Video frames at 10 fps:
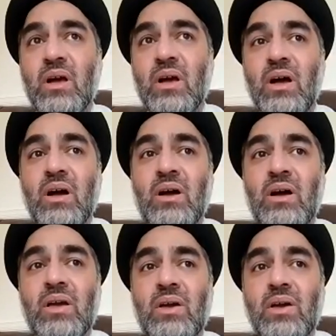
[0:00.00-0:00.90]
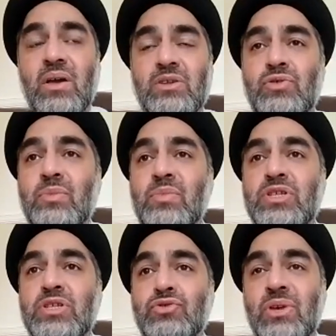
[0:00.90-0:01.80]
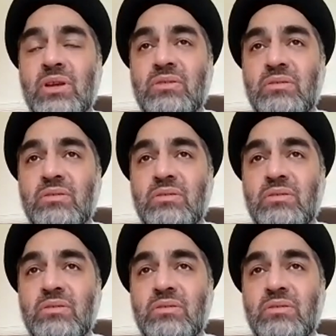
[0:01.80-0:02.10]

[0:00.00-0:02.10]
are extremely strict.